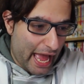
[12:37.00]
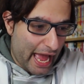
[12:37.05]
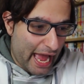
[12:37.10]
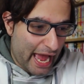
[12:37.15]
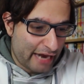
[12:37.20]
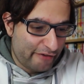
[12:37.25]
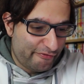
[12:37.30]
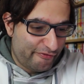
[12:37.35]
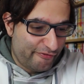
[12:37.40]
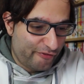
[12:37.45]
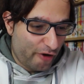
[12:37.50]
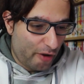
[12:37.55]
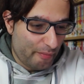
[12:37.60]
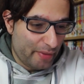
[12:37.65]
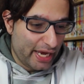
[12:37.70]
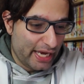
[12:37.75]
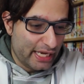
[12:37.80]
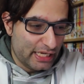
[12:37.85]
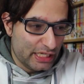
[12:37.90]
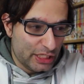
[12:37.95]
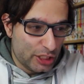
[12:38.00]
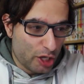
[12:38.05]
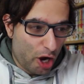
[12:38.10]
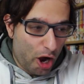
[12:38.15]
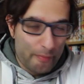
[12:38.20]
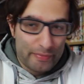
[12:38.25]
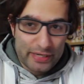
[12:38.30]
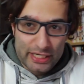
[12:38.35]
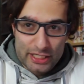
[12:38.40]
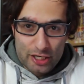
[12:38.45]
And from it,
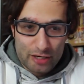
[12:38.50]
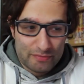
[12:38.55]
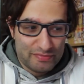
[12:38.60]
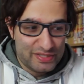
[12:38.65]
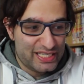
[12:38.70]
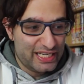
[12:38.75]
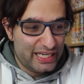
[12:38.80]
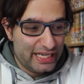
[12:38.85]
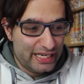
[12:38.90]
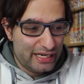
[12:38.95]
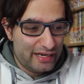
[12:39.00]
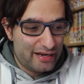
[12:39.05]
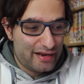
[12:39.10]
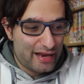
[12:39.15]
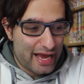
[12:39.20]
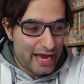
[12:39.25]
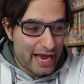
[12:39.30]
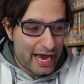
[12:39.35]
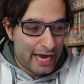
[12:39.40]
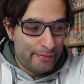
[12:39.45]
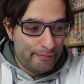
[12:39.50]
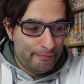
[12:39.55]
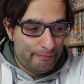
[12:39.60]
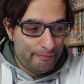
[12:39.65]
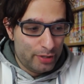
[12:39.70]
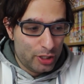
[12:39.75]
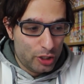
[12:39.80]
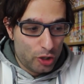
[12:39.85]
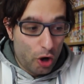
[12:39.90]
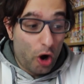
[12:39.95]
Yami comes in and
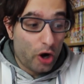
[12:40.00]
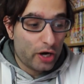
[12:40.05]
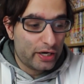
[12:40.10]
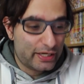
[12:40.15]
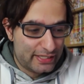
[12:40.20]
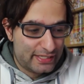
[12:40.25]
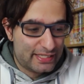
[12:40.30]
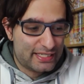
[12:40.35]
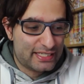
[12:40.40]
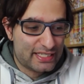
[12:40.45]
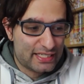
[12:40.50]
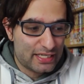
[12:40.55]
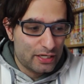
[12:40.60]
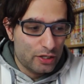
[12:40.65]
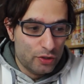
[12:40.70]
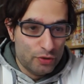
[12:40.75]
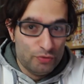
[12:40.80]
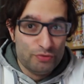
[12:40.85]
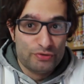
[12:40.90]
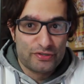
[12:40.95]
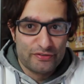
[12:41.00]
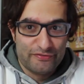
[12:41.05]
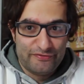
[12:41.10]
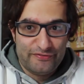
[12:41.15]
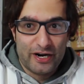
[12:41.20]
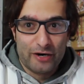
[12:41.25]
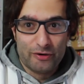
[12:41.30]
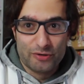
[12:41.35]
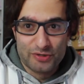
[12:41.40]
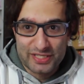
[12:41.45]
blocks
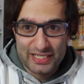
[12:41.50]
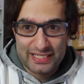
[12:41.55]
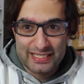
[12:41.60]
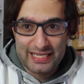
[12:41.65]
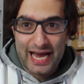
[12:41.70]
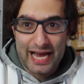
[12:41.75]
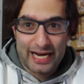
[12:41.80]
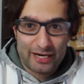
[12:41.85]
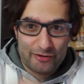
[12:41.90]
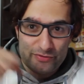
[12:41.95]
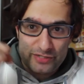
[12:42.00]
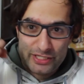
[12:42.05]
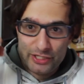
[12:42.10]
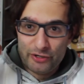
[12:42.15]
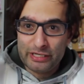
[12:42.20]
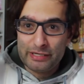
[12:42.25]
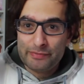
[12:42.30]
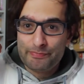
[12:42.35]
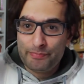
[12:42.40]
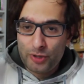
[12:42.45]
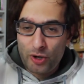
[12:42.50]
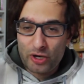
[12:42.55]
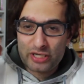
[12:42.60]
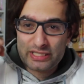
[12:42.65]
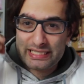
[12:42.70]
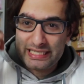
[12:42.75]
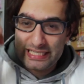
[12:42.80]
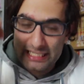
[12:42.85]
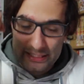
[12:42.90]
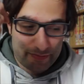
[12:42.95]
Lucifero's attack. You know, he
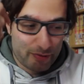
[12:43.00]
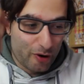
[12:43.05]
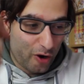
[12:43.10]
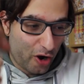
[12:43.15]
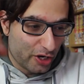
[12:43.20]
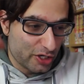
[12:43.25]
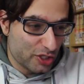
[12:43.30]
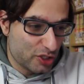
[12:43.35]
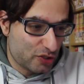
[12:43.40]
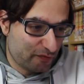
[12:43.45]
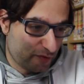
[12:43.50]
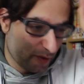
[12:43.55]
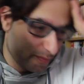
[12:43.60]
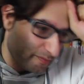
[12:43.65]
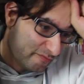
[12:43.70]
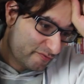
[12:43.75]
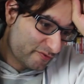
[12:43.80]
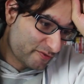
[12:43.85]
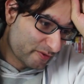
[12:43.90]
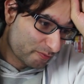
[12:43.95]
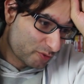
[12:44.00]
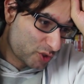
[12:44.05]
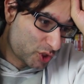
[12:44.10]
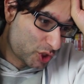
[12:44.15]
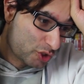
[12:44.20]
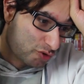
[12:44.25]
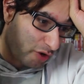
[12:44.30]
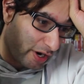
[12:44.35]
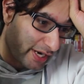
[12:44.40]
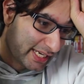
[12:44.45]
blocks his punch from
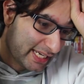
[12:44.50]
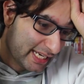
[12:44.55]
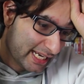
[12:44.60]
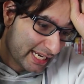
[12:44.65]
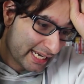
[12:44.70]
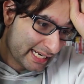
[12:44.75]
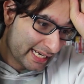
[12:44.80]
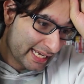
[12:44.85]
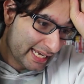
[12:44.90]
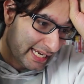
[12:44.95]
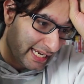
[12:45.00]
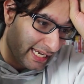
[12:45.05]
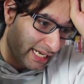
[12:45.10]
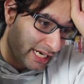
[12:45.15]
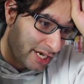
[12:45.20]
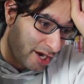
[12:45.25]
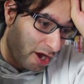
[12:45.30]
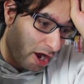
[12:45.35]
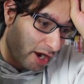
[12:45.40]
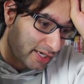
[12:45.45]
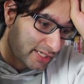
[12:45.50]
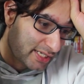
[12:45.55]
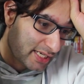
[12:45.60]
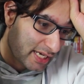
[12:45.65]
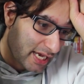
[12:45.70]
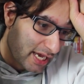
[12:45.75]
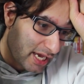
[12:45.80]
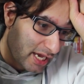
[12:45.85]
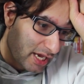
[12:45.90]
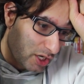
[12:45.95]
striking and hitting Nacht,
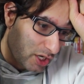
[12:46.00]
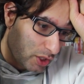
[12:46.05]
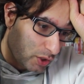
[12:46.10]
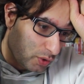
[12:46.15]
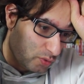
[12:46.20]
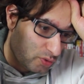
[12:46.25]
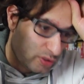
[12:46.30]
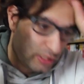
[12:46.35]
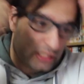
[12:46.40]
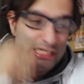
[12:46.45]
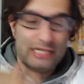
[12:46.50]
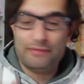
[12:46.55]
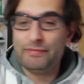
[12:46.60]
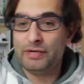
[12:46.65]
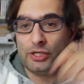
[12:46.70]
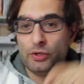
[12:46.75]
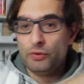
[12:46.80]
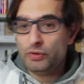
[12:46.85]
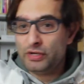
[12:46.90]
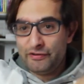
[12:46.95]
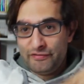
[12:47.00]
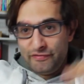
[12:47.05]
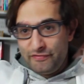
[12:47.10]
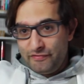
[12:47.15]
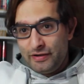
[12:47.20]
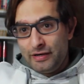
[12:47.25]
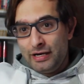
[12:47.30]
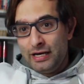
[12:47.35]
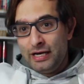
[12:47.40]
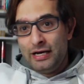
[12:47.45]
whose demon union,
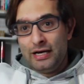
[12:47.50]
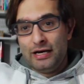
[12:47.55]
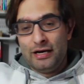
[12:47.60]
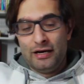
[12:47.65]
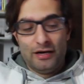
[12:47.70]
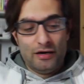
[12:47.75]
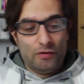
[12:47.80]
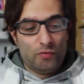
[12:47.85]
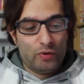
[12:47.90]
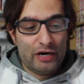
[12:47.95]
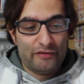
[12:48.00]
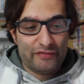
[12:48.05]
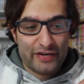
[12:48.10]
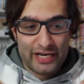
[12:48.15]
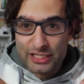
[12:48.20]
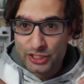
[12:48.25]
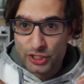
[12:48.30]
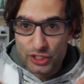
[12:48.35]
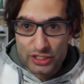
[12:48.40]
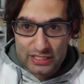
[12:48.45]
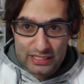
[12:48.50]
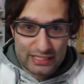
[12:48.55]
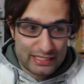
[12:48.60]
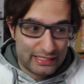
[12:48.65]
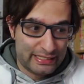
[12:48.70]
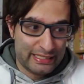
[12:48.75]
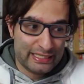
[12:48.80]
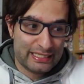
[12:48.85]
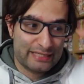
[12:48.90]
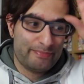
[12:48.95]
whatever, has just
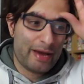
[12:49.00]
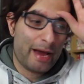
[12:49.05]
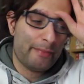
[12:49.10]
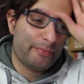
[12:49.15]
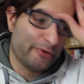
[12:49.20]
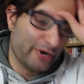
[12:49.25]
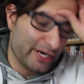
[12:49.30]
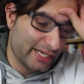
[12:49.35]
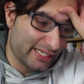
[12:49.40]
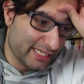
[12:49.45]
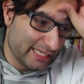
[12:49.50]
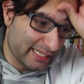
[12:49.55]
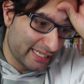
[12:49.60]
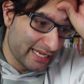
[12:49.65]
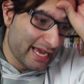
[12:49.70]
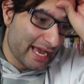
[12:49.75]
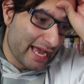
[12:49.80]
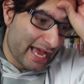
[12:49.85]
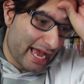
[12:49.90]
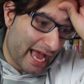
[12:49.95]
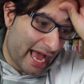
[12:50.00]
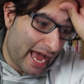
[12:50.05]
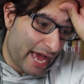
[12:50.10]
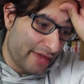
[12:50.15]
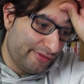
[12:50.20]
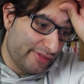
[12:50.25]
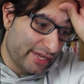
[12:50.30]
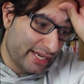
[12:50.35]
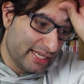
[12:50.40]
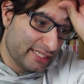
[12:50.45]
disapparated.
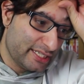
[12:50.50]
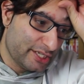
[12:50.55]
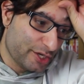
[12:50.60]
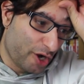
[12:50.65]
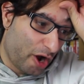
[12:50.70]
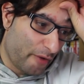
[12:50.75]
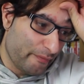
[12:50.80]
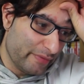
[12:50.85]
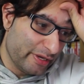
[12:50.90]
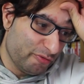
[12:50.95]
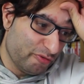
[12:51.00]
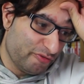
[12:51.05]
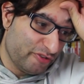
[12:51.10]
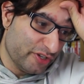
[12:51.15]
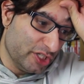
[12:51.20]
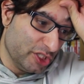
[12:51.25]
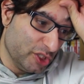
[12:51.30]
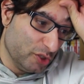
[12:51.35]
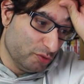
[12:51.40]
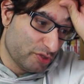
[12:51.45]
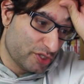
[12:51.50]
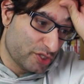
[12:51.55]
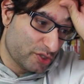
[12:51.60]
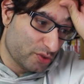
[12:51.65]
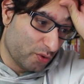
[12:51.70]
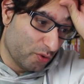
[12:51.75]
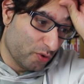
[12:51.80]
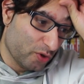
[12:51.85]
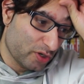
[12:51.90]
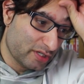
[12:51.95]
And there's Yami with a new
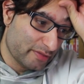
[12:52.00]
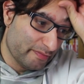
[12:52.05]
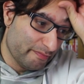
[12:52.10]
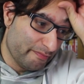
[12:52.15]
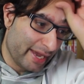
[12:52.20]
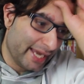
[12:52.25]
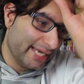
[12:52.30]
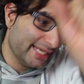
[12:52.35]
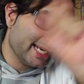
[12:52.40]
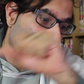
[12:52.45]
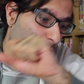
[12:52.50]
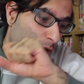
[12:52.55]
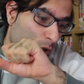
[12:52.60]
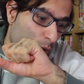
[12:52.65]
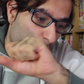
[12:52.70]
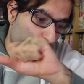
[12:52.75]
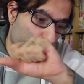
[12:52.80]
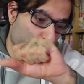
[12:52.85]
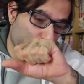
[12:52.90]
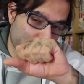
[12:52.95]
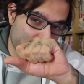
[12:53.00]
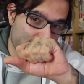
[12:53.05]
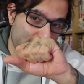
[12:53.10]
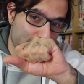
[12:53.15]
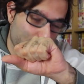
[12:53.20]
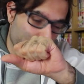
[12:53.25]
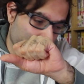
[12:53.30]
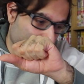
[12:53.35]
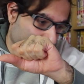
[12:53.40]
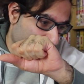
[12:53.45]
sword made out of wood.
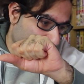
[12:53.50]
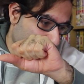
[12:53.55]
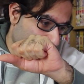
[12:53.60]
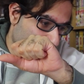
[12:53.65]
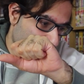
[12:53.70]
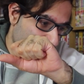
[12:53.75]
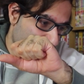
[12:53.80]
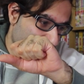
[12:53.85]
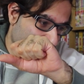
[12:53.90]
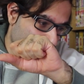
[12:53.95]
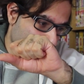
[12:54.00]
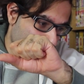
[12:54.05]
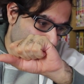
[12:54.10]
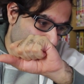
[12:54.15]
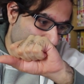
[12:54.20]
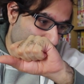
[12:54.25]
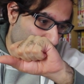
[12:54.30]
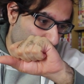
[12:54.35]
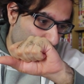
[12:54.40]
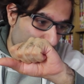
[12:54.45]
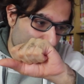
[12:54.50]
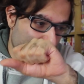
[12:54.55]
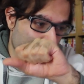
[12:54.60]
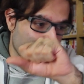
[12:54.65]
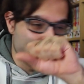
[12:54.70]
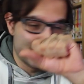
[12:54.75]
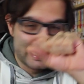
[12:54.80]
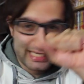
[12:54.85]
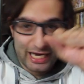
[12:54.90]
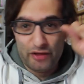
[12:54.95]
Okay, it looks like it's made out of wood. You
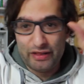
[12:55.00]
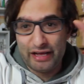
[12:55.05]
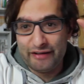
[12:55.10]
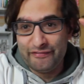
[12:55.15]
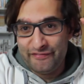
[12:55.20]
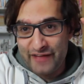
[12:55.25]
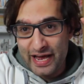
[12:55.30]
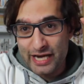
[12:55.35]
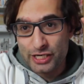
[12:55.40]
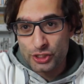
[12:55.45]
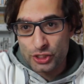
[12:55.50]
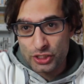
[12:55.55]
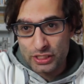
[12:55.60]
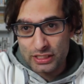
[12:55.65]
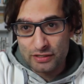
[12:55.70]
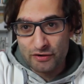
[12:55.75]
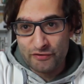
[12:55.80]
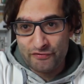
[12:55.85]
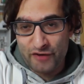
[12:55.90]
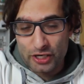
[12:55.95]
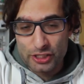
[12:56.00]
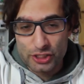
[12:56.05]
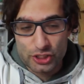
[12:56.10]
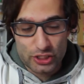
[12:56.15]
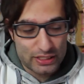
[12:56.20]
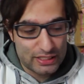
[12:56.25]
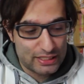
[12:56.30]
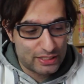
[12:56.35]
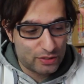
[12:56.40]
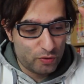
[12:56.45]
can tell that
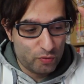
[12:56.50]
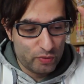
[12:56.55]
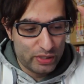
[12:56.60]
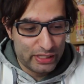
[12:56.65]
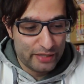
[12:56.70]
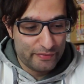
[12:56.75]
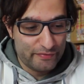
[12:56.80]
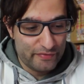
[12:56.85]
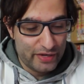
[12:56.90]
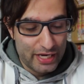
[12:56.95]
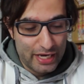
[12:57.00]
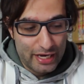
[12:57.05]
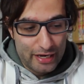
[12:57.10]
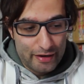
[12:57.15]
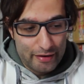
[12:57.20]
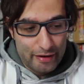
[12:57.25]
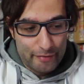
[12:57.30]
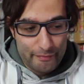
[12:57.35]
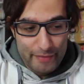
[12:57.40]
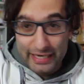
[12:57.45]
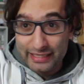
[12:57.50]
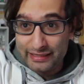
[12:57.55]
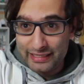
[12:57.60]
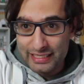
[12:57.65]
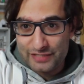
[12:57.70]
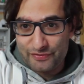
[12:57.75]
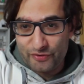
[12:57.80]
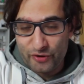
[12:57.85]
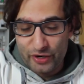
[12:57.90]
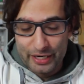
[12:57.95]
Vengeance or William made
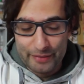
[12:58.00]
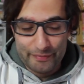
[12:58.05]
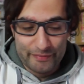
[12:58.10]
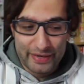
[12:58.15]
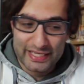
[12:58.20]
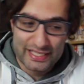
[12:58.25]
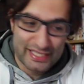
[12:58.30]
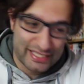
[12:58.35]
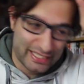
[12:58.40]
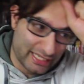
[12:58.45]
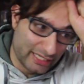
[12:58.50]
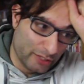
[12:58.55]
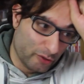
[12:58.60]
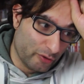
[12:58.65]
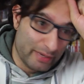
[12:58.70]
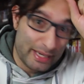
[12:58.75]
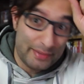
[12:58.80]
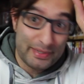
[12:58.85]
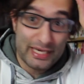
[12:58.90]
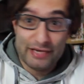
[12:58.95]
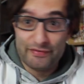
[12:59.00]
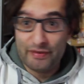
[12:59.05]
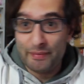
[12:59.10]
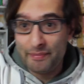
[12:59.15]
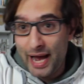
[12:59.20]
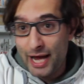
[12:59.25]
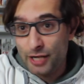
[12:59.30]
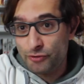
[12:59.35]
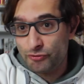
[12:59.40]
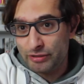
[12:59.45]
this for him, basically, or maybe even
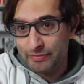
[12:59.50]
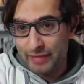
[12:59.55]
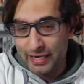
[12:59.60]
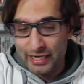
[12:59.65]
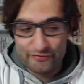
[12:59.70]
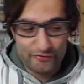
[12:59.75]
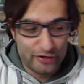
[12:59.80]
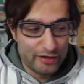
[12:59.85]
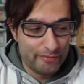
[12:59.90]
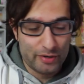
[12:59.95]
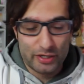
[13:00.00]
Patry made it for him.